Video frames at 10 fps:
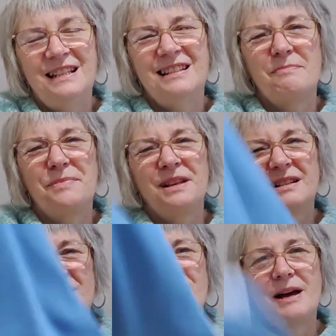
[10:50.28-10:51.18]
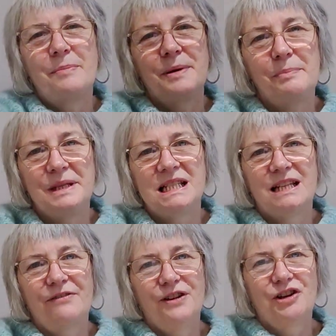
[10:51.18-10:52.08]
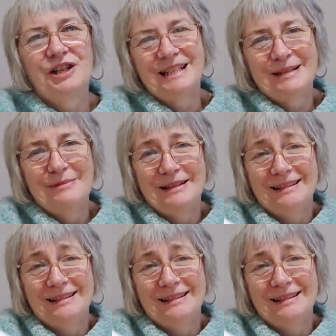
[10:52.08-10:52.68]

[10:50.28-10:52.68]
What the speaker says: it's something to wrap up, isn't it, for Christmas?